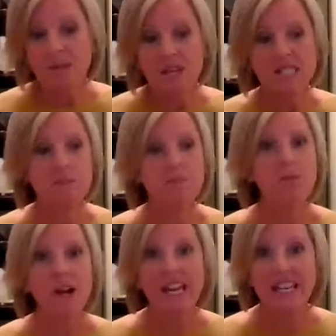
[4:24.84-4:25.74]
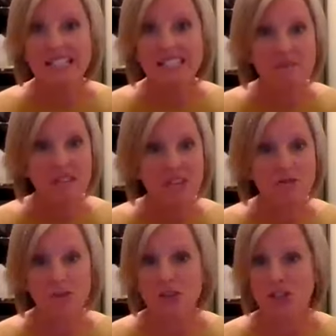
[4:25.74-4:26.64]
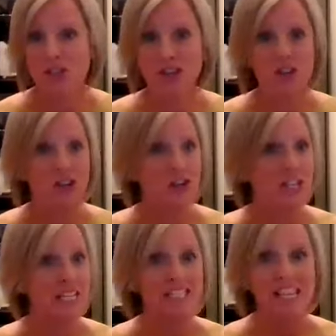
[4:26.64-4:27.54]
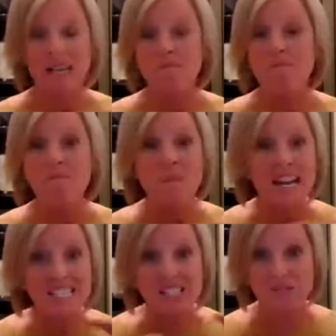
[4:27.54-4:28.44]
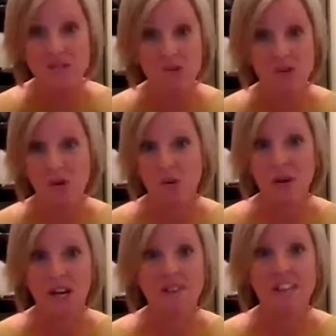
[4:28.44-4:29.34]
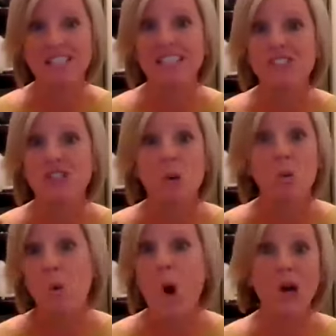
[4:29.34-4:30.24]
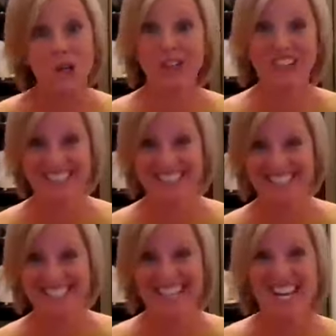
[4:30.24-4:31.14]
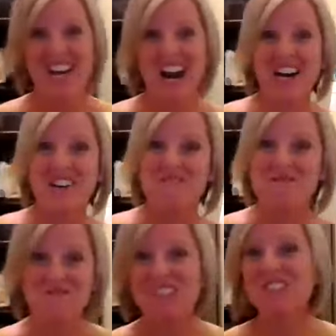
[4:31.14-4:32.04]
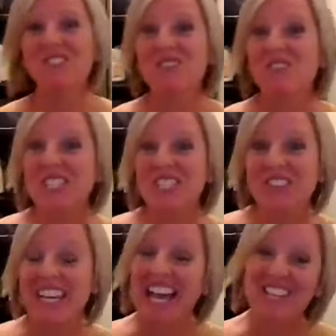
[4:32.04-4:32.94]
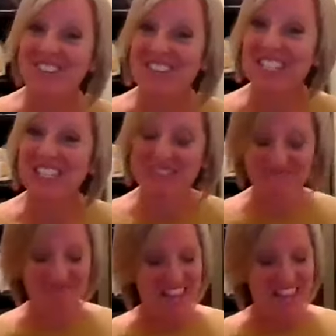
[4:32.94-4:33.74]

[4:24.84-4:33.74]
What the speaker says: spraying something for sure is a massive no-no unless it's water, which is what ENJO does.